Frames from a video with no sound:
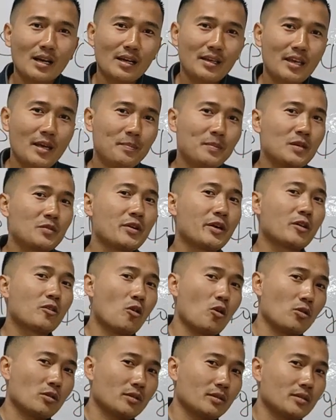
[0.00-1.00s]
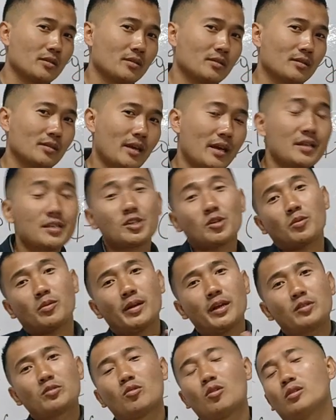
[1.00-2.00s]
keep the record and
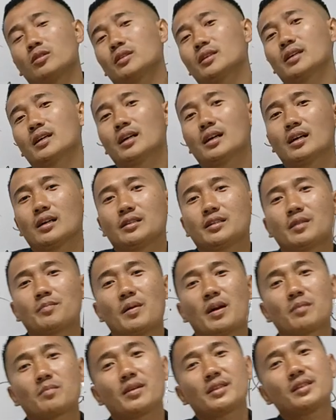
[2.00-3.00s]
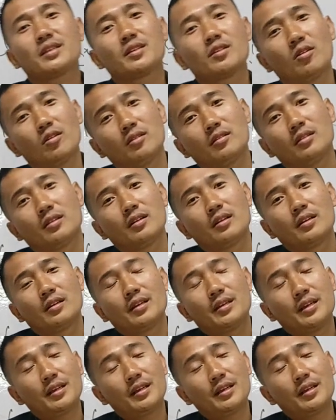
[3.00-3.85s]
circulate all the departments and all?